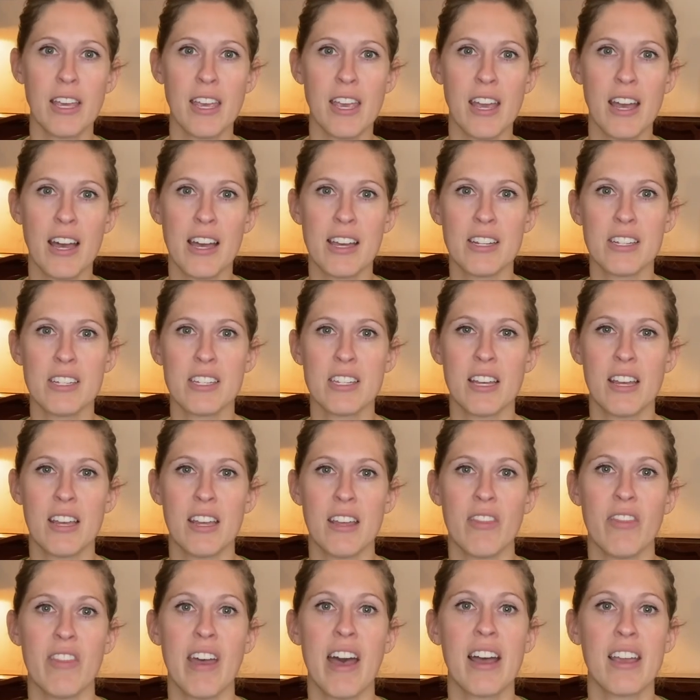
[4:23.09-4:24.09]
And
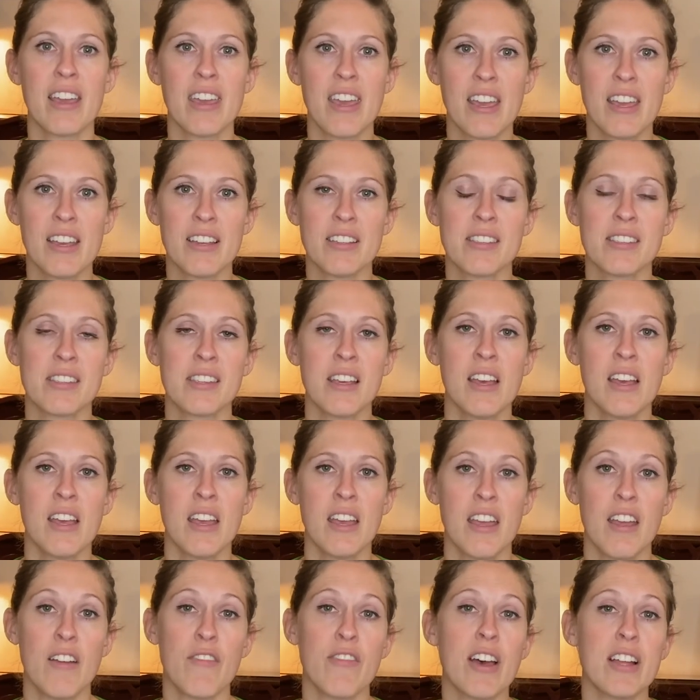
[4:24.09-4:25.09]
in that case,
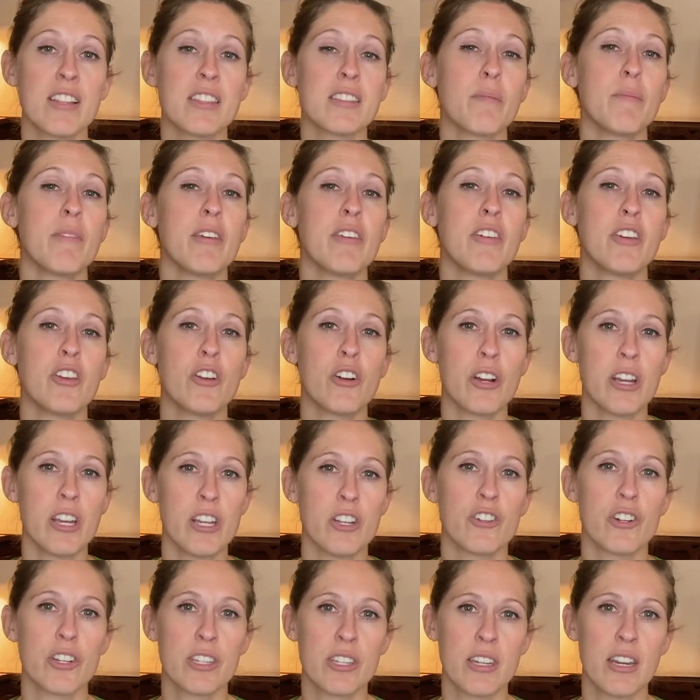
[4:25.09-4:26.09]
if that's something that you're
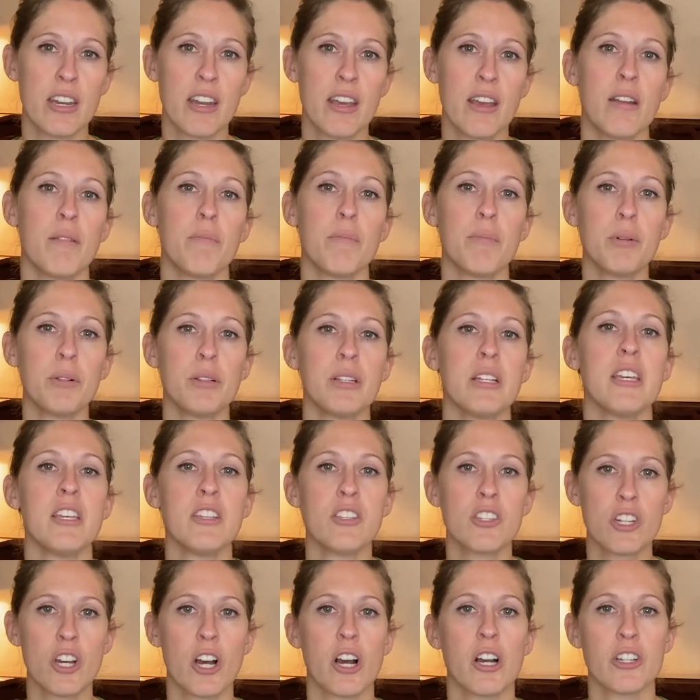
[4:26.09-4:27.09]
interested in,
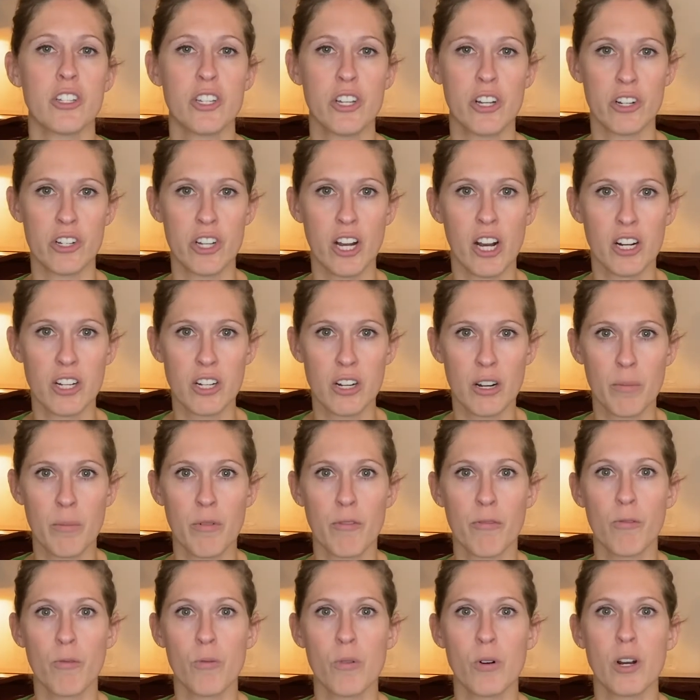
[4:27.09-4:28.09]
please talk to your doctor
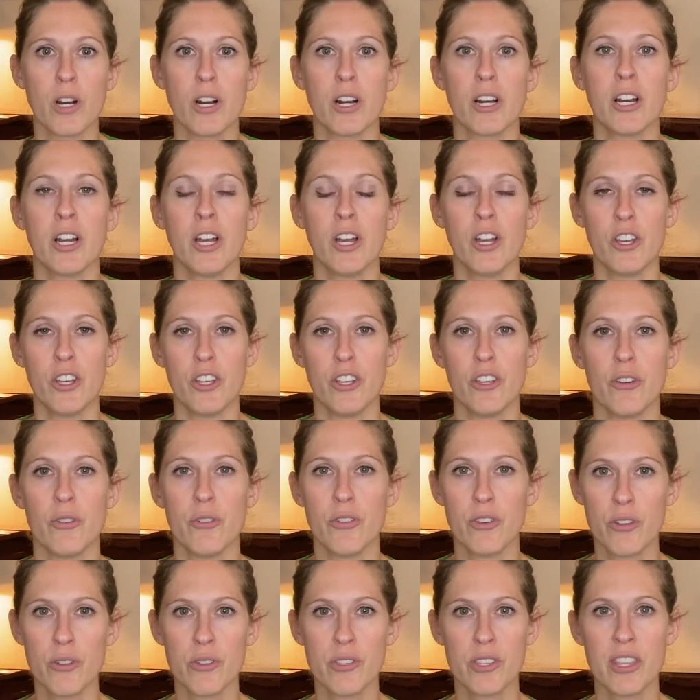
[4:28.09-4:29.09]
before you
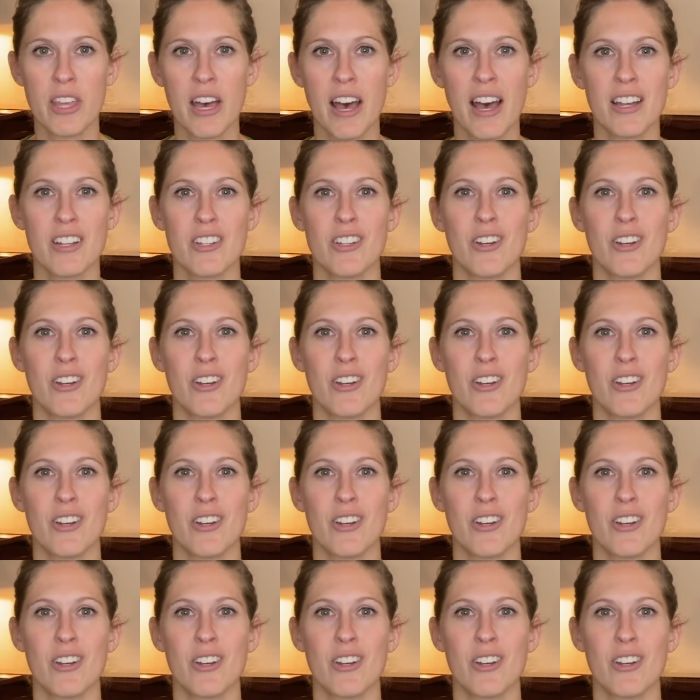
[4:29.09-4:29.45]
use that.